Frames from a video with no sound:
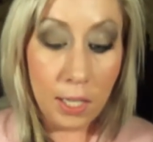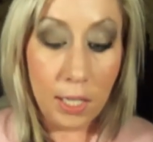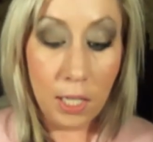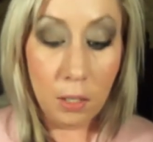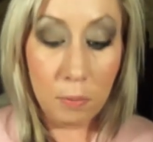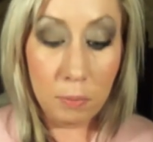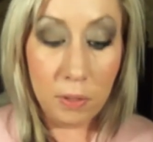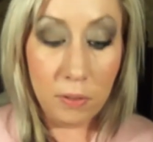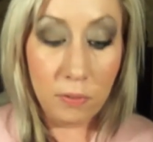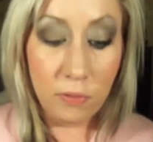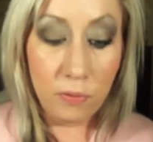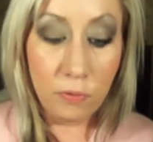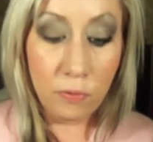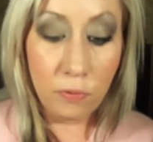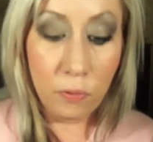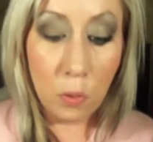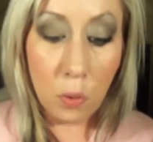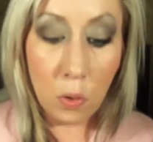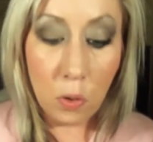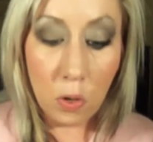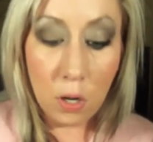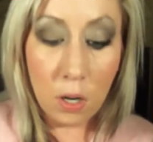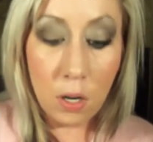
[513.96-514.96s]
Now
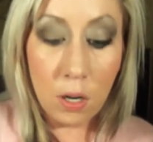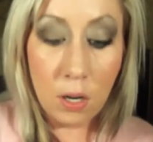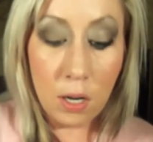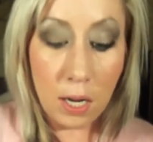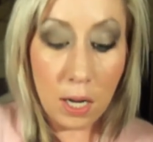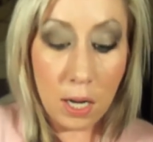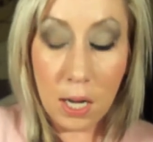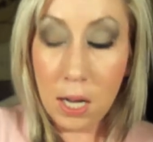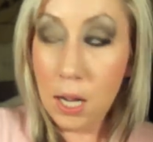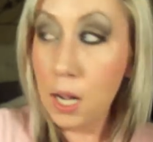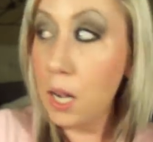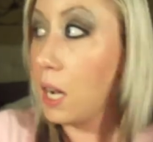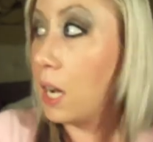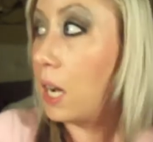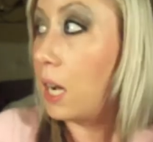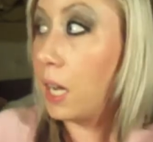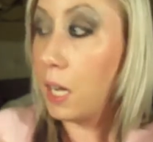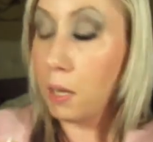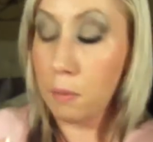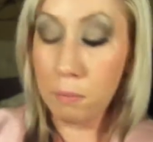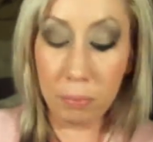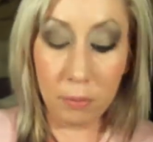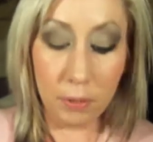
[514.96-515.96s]
before
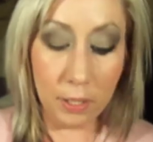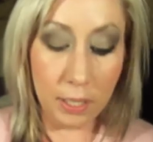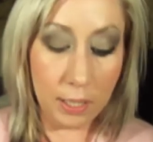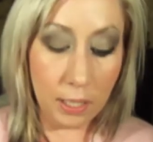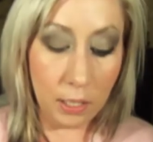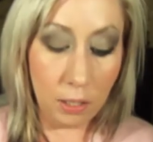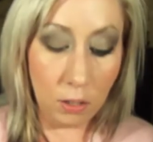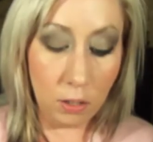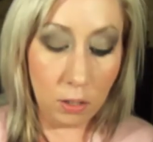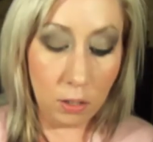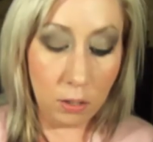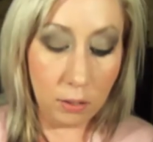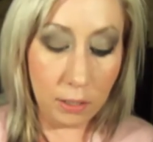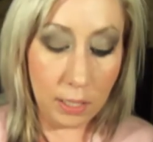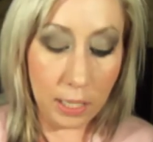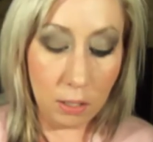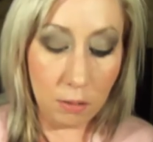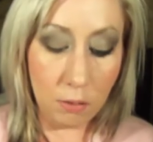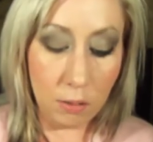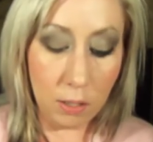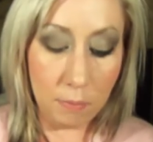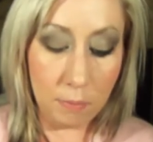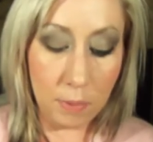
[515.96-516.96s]
I blend that all
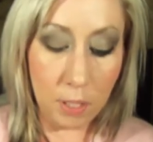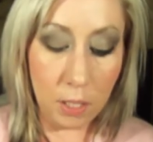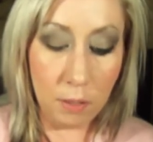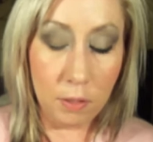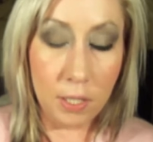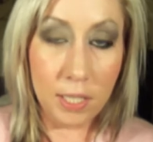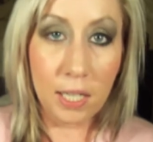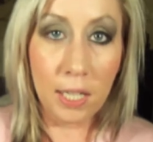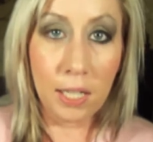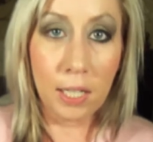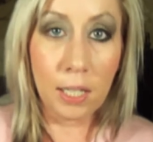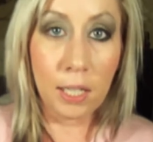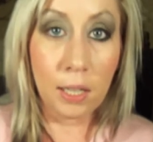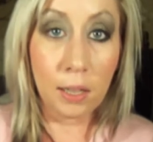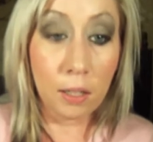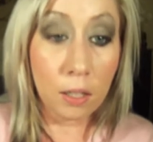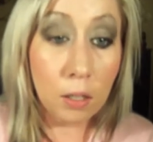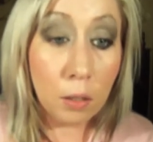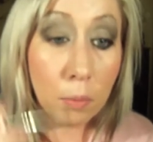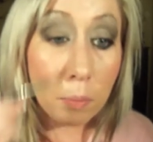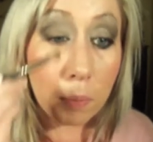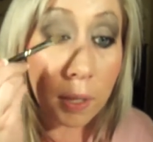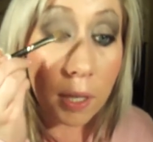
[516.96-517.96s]
out, I'm going to take a
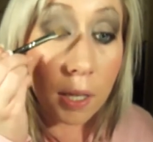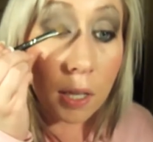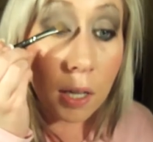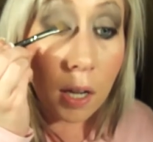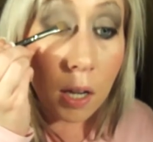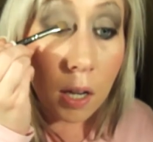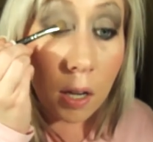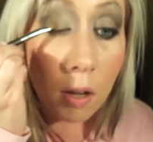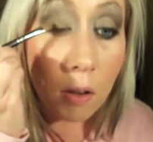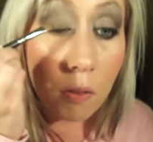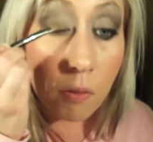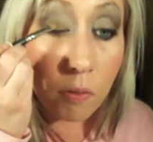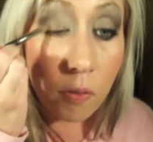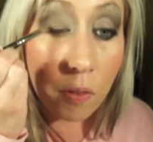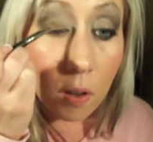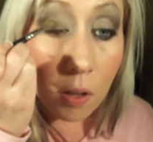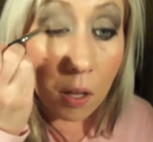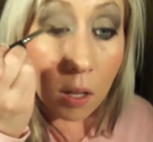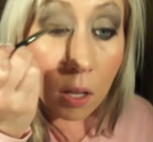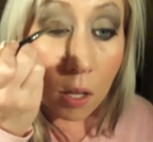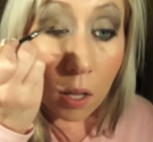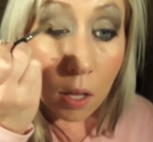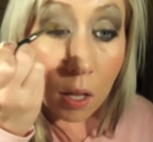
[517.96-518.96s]
little bit of
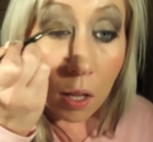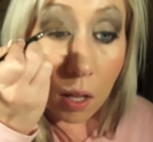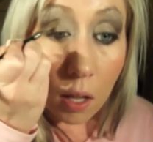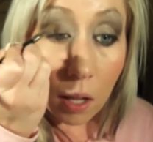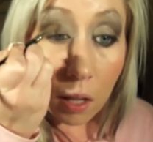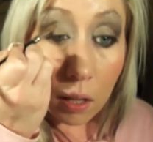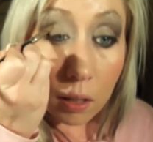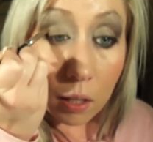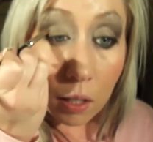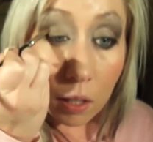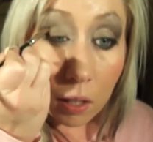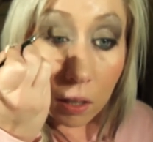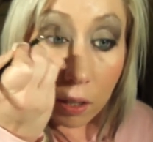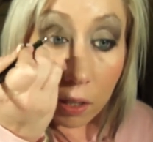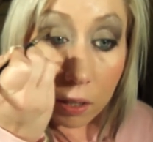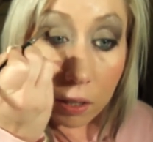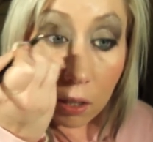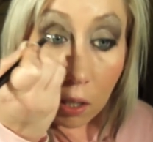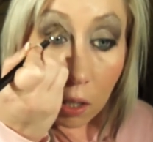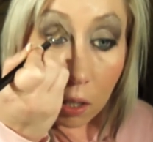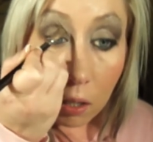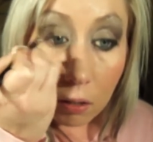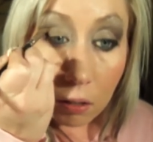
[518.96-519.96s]
the
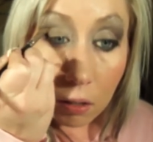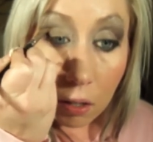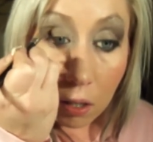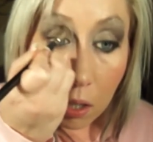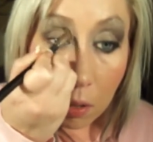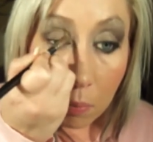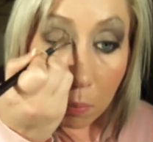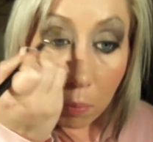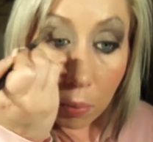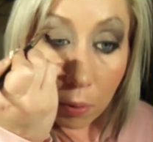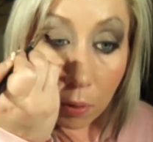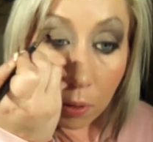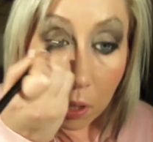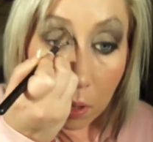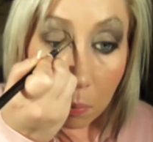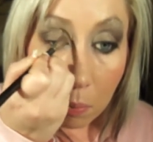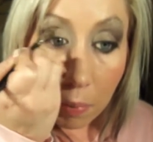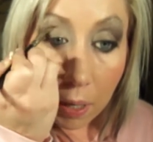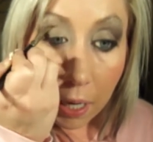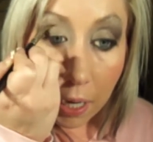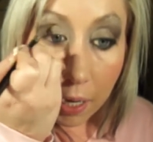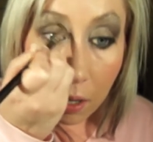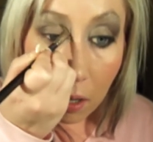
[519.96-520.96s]
lid color and put
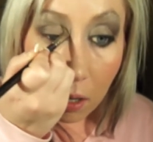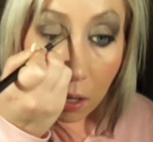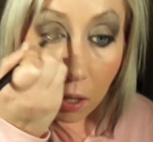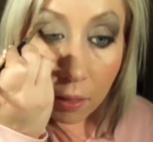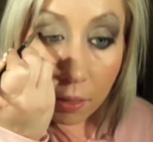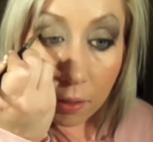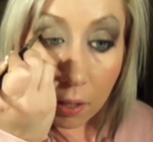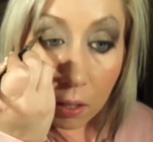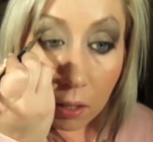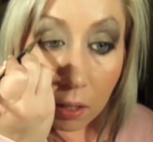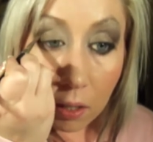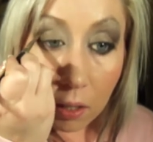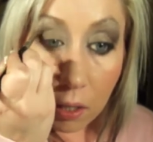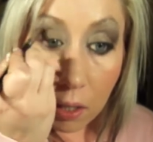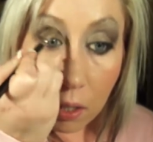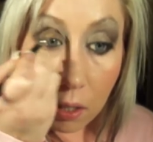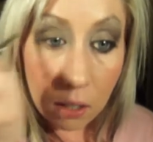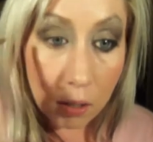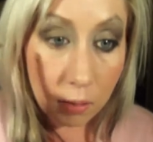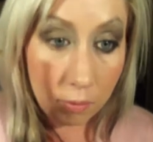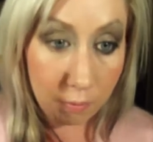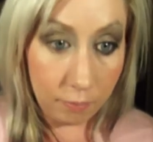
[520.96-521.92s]
it back on the lid.